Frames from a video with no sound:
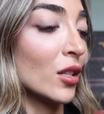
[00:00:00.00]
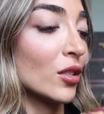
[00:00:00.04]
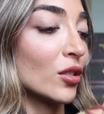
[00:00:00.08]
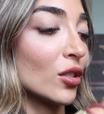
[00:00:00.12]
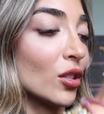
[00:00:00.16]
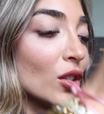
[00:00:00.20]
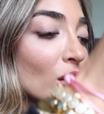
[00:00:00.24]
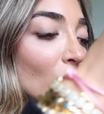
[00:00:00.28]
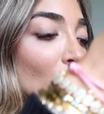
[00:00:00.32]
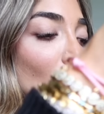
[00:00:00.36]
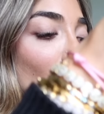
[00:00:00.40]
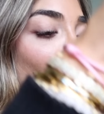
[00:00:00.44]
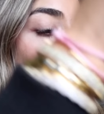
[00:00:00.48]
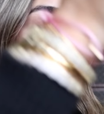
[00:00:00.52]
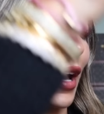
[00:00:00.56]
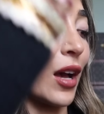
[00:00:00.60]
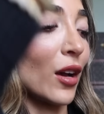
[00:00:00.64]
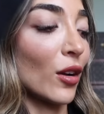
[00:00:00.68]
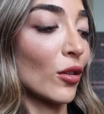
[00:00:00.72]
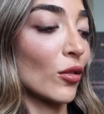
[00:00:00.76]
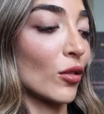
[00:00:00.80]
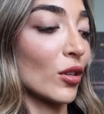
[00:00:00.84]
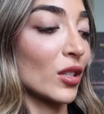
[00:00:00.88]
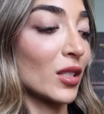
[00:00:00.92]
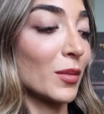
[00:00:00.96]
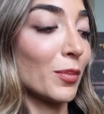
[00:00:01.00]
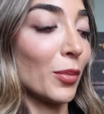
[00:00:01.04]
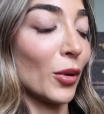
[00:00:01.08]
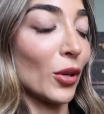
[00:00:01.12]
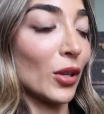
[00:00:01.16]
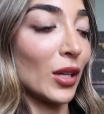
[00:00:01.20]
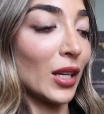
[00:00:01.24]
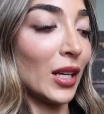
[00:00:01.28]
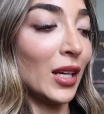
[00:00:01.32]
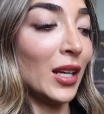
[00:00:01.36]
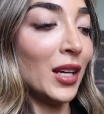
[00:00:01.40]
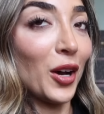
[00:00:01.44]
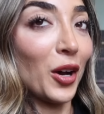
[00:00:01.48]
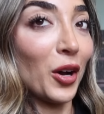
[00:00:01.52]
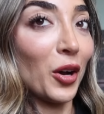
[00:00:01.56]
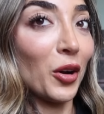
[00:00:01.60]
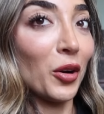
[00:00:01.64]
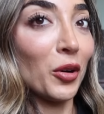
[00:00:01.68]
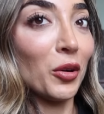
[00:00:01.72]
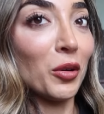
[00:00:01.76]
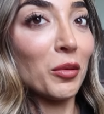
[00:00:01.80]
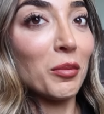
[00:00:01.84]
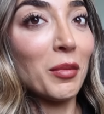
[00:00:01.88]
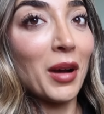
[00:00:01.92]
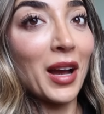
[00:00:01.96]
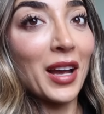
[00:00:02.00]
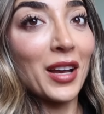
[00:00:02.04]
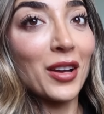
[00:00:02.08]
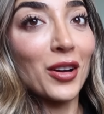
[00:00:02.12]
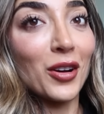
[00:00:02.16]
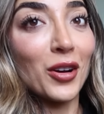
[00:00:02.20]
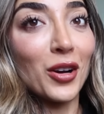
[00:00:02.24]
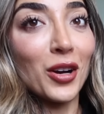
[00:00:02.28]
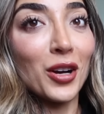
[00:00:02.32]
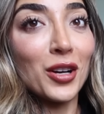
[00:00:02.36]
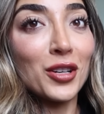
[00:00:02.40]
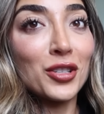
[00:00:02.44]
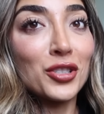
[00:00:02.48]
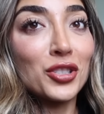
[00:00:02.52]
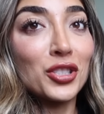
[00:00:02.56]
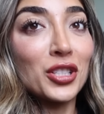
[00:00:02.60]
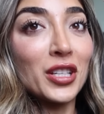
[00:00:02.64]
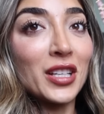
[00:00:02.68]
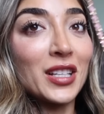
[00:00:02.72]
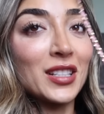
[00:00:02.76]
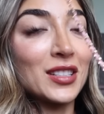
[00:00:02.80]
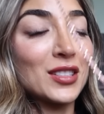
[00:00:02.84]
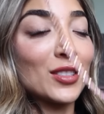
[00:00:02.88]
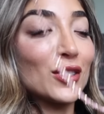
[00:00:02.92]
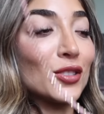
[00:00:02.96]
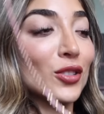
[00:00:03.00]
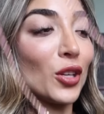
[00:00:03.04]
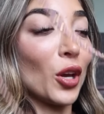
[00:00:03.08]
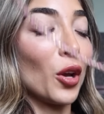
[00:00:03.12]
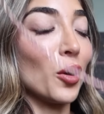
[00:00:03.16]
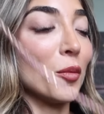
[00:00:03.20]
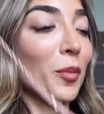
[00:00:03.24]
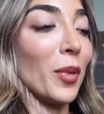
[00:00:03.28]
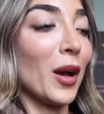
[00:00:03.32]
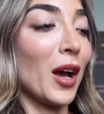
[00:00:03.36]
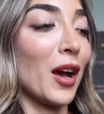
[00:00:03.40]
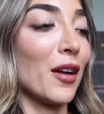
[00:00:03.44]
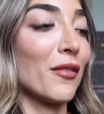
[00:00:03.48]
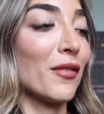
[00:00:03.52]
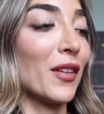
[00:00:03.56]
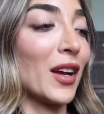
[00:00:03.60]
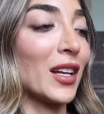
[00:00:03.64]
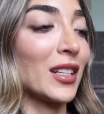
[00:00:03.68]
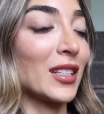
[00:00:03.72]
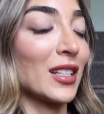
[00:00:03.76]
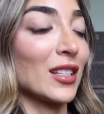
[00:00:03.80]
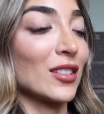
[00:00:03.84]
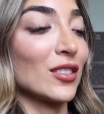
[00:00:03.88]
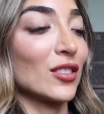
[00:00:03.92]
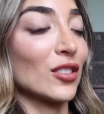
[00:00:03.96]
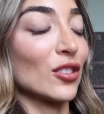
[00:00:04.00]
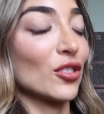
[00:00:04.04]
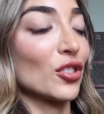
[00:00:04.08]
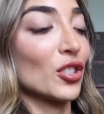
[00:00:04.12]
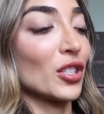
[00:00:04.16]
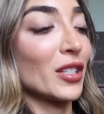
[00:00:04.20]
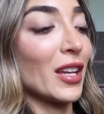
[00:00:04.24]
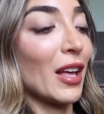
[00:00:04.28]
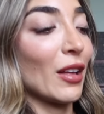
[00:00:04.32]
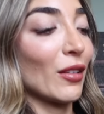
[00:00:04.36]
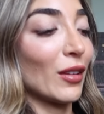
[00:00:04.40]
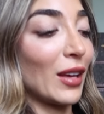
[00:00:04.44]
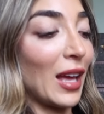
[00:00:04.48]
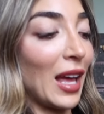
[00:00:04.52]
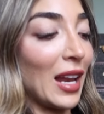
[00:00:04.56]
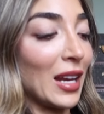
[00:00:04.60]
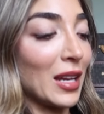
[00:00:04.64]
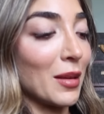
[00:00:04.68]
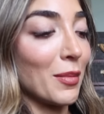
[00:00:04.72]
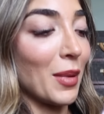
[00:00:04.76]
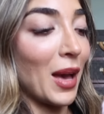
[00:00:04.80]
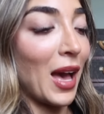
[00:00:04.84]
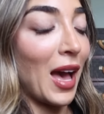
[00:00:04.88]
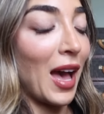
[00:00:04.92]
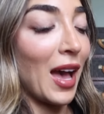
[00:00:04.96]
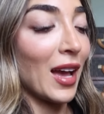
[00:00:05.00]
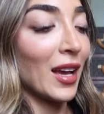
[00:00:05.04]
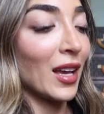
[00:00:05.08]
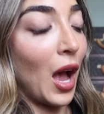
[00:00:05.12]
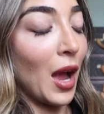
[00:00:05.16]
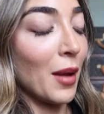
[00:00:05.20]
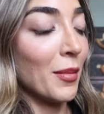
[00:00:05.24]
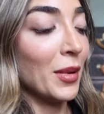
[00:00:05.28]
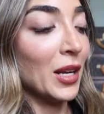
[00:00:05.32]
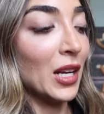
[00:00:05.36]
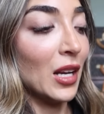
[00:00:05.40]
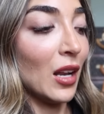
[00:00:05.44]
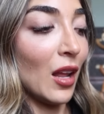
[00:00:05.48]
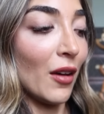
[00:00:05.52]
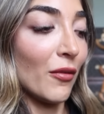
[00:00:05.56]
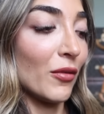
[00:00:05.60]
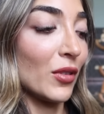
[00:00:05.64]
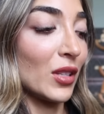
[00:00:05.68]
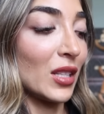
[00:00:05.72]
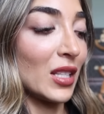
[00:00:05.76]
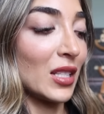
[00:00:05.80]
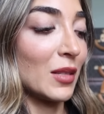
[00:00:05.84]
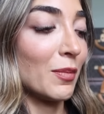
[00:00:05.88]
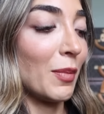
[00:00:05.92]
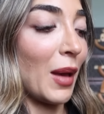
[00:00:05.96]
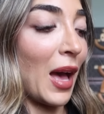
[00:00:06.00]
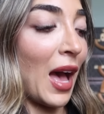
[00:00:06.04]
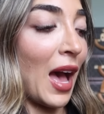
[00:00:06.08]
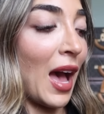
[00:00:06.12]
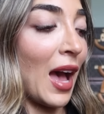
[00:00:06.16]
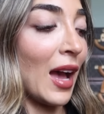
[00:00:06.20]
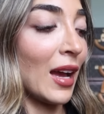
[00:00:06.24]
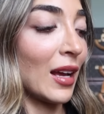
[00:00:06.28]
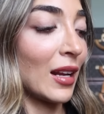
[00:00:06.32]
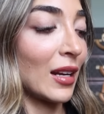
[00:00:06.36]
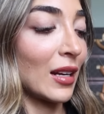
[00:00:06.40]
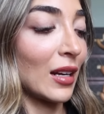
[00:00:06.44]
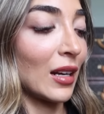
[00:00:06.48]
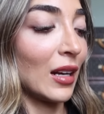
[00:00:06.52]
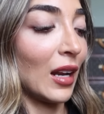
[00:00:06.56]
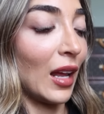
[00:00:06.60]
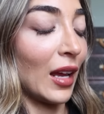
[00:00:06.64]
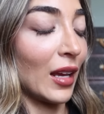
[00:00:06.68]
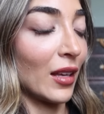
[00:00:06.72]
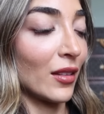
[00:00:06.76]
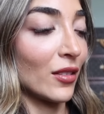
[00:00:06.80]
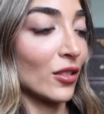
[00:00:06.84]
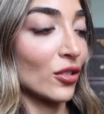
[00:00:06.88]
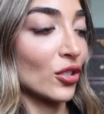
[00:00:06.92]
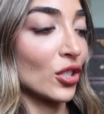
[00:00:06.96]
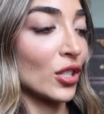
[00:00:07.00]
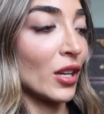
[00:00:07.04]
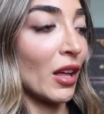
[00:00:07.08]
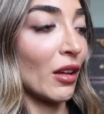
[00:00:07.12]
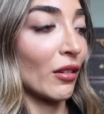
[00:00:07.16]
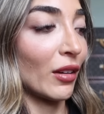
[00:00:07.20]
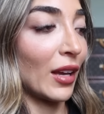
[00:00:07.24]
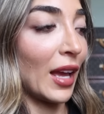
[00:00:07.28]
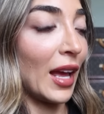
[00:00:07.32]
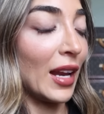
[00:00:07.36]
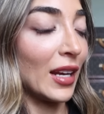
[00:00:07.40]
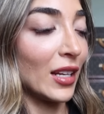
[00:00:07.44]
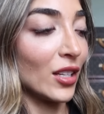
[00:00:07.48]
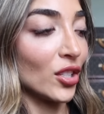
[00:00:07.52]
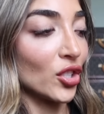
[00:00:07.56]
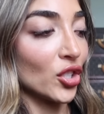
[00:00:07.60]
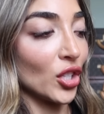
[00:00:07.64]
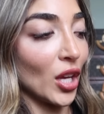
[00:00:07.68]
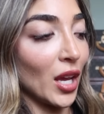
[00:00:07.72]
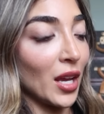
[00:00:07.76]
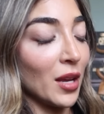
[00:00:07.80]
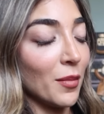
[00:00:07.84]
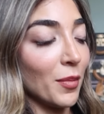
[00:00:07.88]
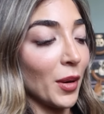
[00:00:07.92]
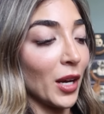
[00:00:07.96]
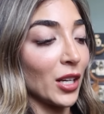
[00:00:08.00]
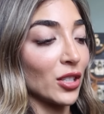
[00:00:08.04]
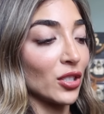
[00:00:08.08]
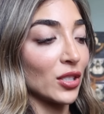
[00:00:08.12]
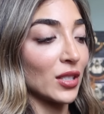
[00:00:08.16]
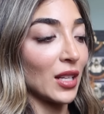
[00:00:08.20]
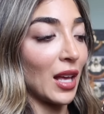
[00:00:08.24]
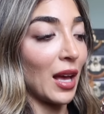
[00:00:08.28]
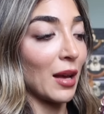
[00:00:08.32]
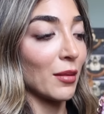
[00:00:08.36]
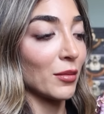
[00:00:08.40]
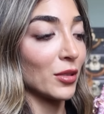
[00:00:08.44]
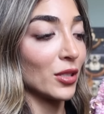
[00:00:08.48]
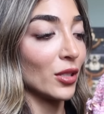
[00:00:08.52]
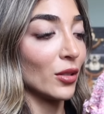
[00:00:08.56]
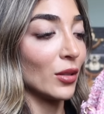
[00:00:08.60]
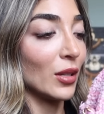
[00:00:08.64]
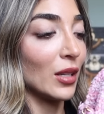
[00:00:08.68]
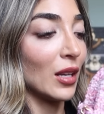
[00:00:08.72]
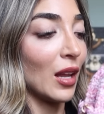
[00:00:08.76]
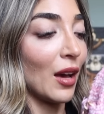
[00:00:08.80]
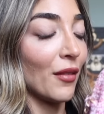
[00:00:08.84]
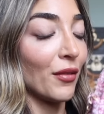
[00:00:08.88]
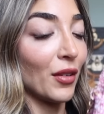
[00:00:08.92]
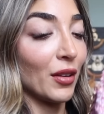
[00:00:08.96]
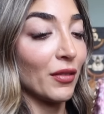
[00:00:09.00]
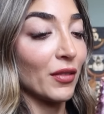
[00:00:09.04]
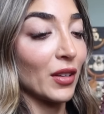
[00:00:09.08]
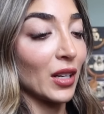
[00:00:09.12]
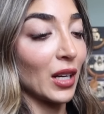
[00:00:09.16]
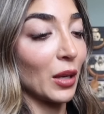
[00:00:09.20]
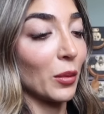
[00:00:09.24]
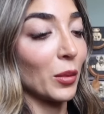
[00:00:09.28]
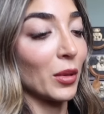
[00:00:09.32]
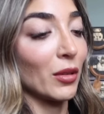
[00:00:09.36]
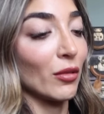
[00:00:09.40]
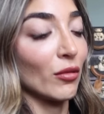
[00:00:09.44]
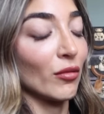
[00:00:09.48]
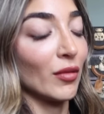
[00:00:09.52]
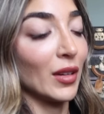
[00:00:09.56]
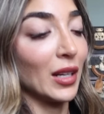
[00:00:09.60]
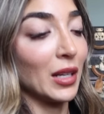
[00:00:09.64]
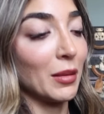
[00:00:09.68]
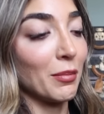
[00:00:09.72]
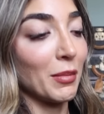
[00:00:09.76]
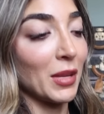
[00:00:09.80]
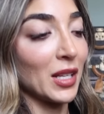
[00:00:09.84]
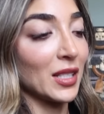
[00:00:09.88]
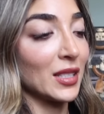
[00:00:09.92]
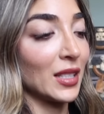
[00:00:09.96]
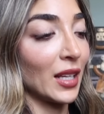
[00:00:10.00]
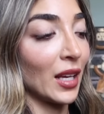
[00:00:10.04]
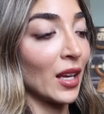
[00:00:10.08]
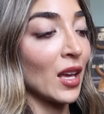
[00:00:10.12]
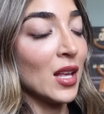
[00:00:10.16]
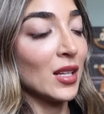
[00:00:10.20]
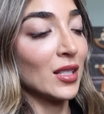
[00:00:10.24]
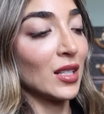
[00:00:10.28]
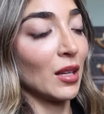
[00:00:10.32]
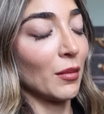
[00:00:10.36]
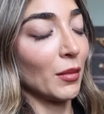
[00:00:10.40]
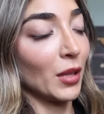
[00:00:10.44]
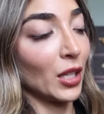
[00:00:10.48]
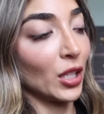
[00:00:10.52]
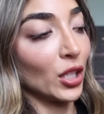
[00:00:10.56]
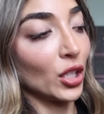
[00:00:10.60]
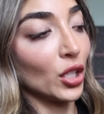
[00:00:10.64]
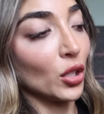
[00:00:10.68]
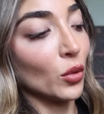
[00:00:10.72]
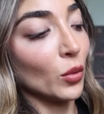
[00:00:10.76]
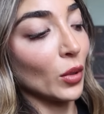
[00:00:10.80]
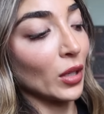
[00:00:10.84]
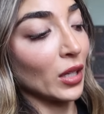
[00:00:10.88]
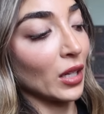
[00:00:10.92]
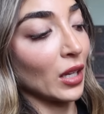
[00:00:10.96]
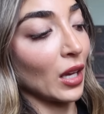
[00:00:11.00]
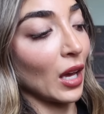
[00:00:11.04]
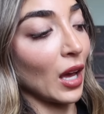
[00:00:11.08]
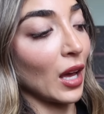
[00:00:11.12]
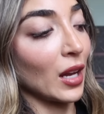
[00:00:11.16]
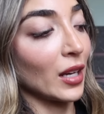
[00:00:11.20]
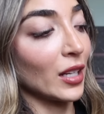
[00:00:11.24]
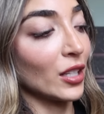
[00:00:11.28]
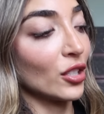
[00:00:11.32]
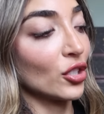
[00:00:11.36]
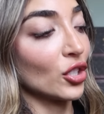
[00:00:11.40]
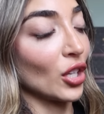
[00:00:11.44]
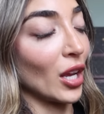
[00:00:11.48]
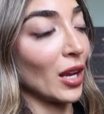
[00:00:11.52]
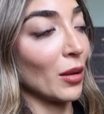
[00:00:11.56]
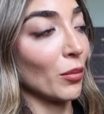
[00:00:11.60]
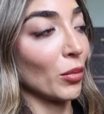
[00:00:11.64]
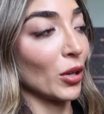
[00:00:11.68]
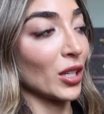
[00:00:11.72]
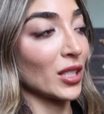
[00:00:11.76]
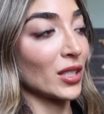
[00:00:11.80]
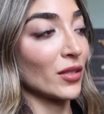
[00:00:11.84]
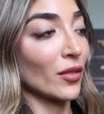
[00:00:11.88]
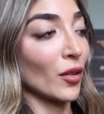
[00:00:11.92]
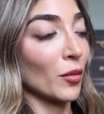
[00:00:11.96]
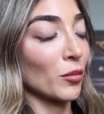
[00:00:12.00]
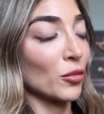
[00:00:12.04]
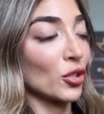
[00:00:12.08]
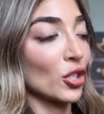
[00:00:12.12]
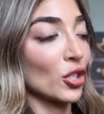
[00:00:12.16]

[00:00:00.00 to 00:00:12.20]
so you can wear her crossbody. Oh my gosh, she is so perfect. It's the Chanel Kelly bag. I'm in love with this bag, like the Chanel Kelly shape. I just absolutely love. I feel like we were really missing something cute and girly shape was from